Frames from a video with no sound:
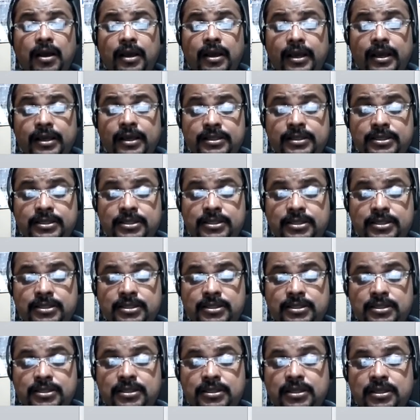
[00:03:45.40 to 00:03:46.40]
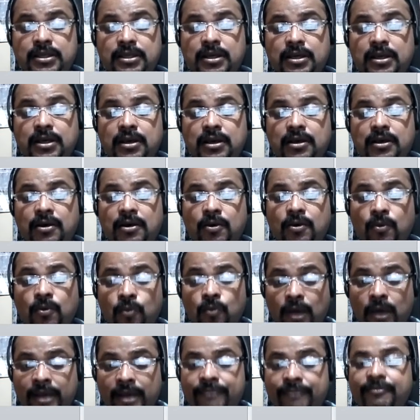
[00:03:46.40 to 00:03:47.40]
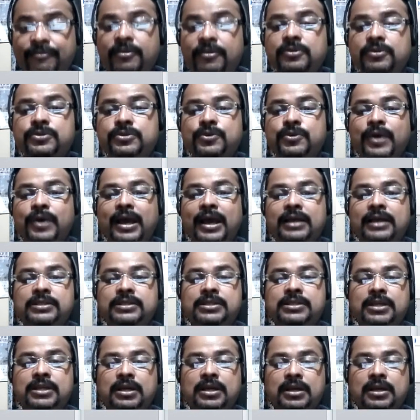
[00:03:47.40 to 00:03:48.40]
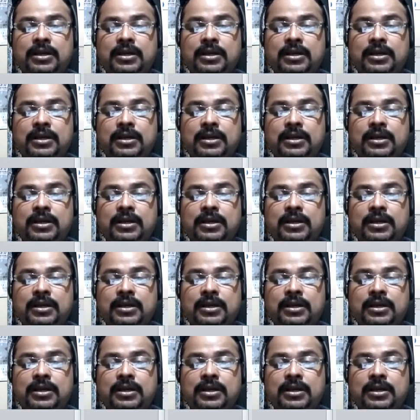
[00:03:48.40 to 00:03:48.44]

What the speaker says: His wife also has